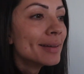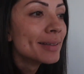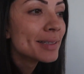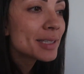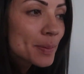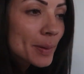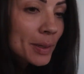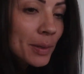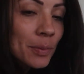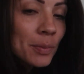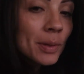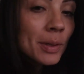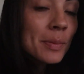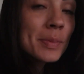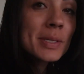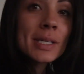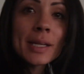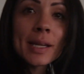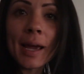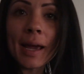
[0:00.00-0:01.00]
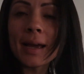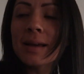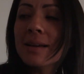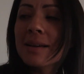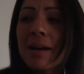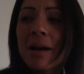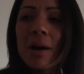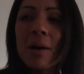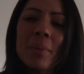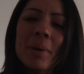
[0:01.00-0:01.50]
It's been a really busy day,
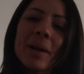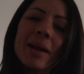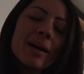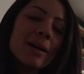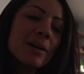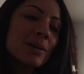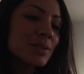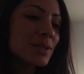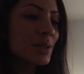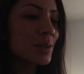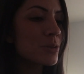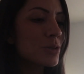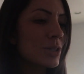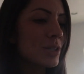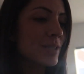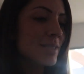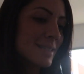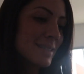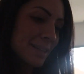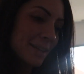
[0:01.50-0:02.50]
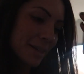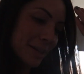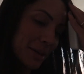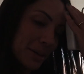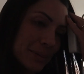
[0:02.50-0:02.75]
but I also just,